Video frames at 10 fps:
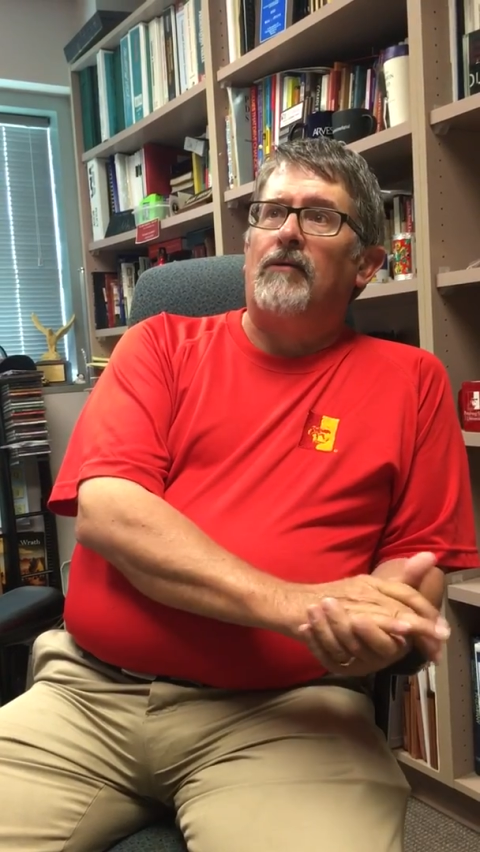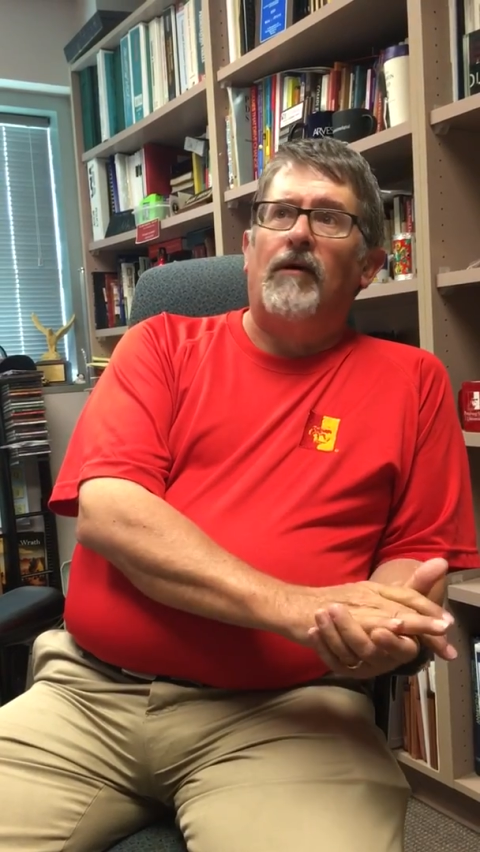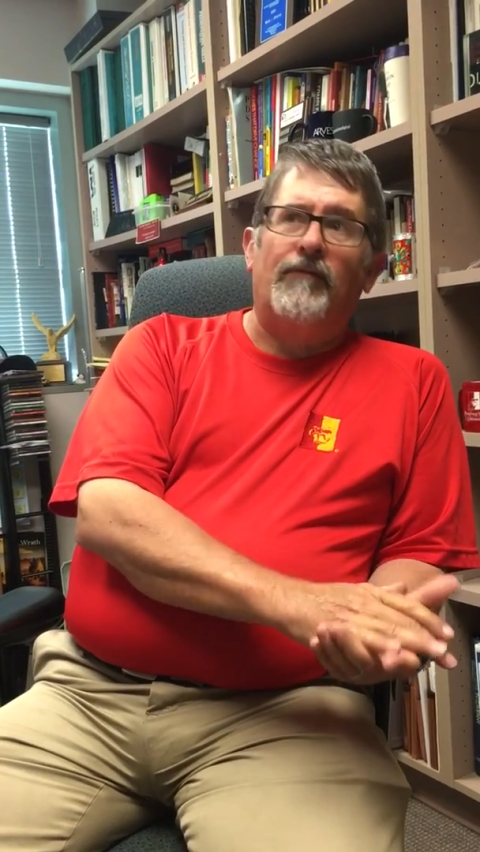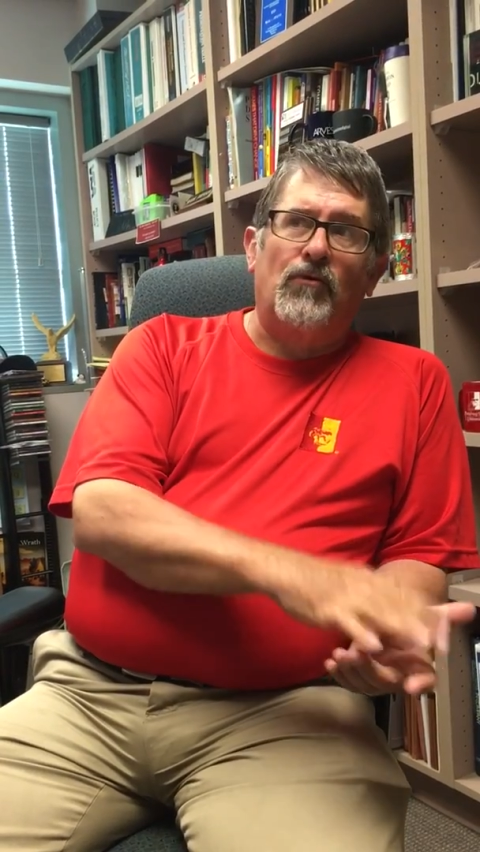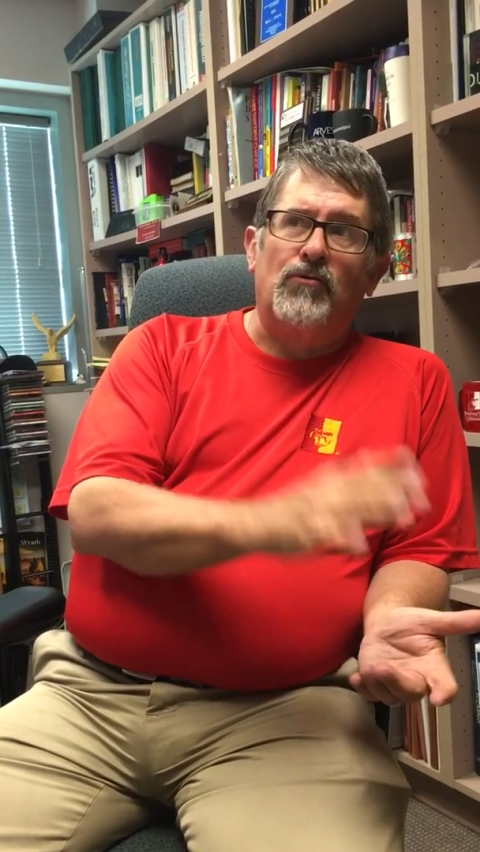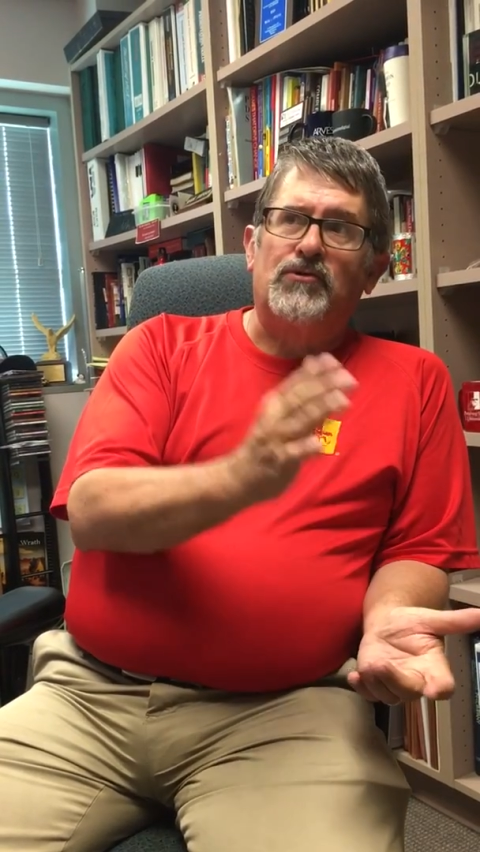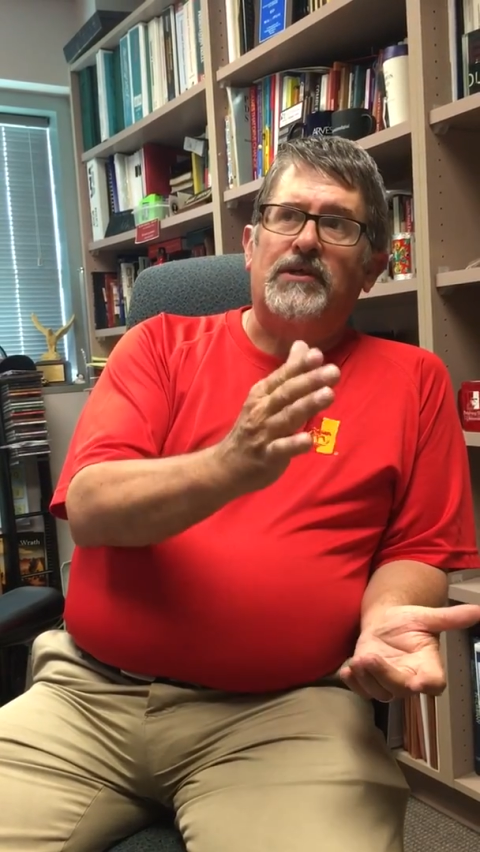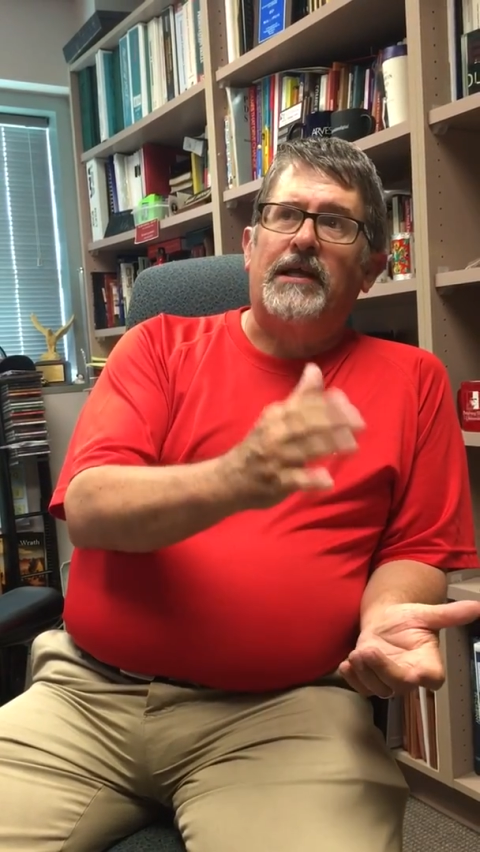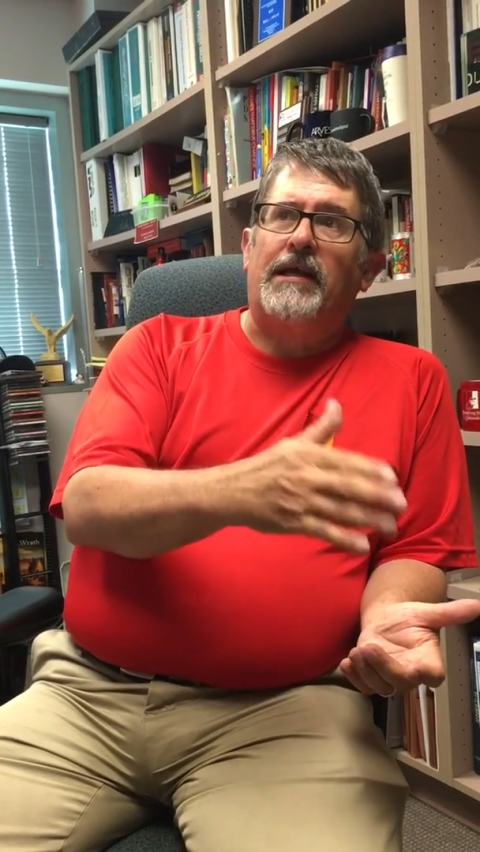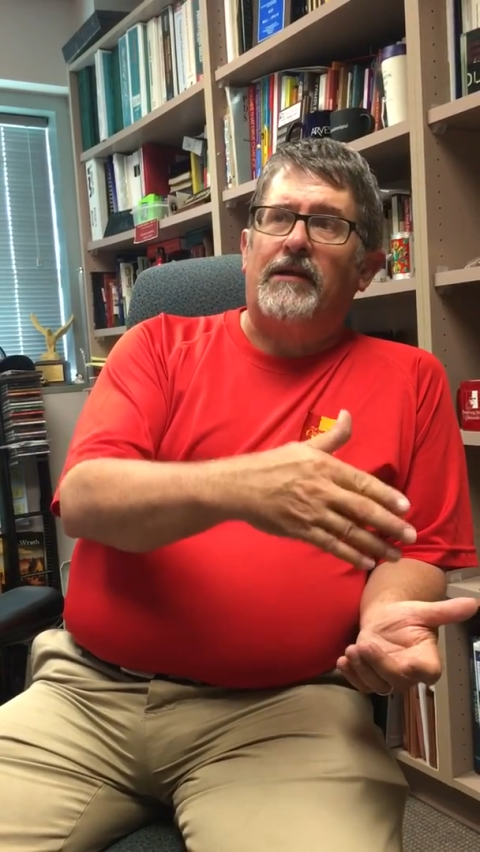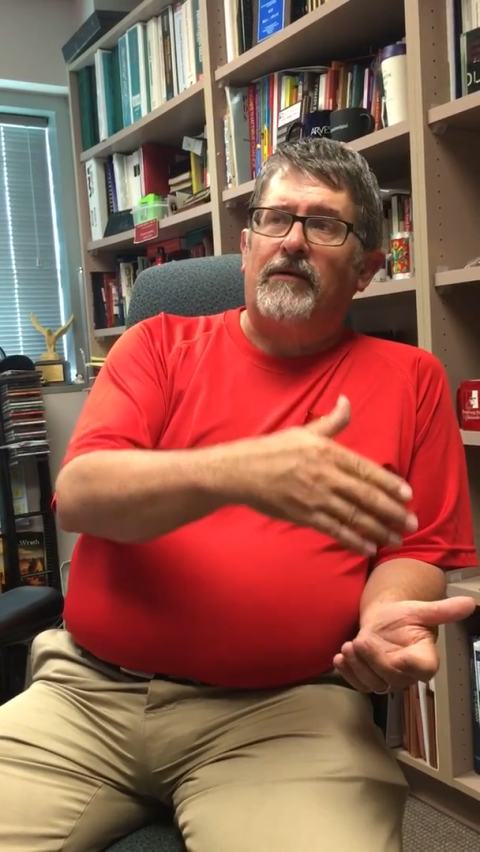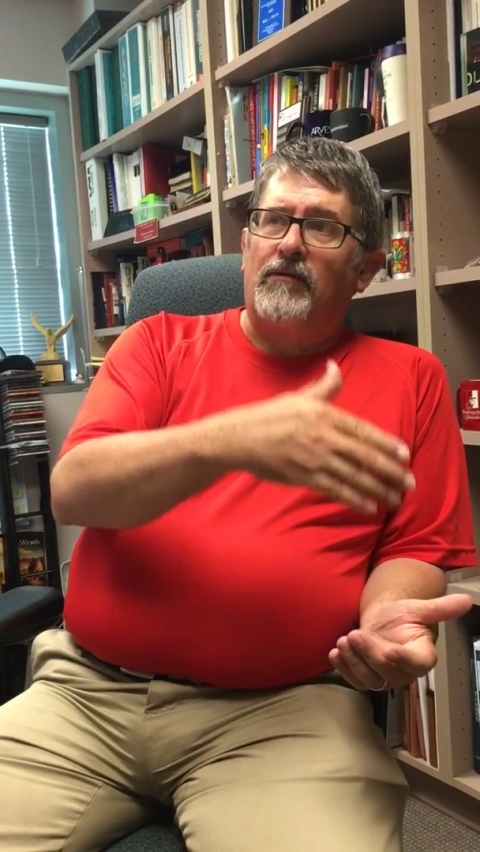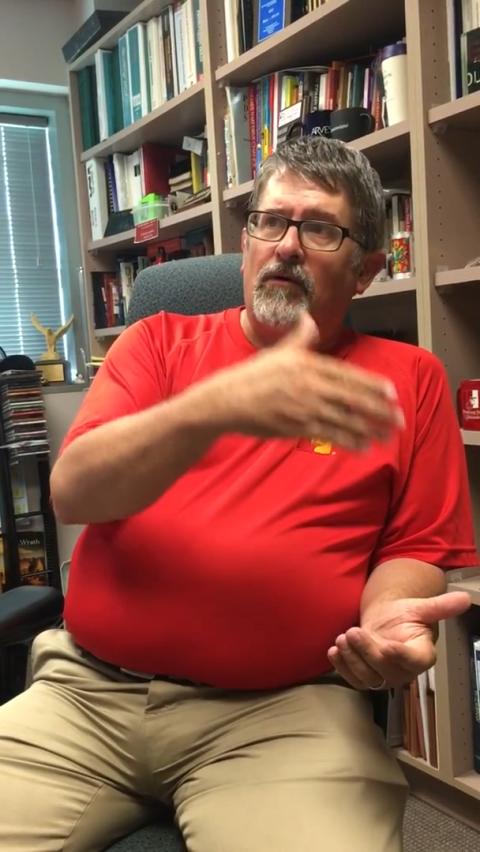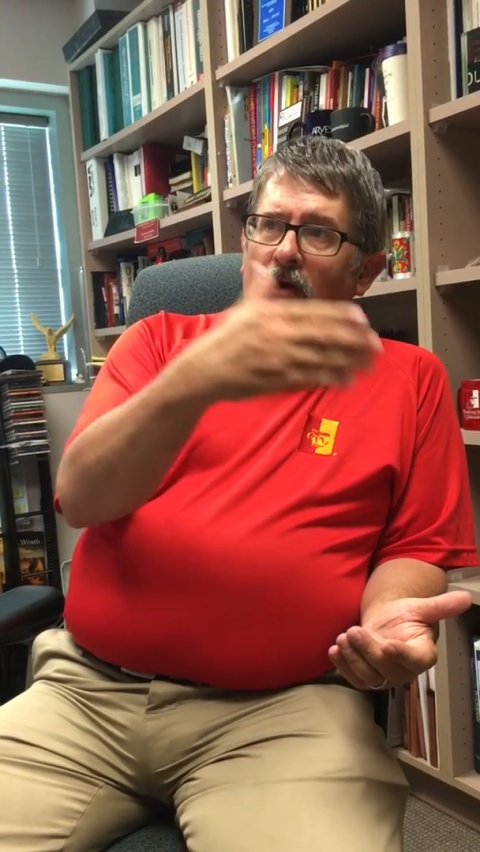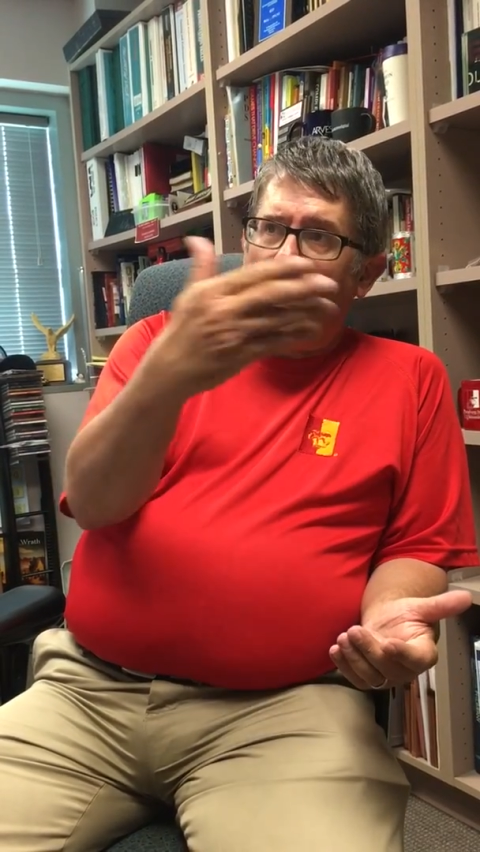Love Lucy and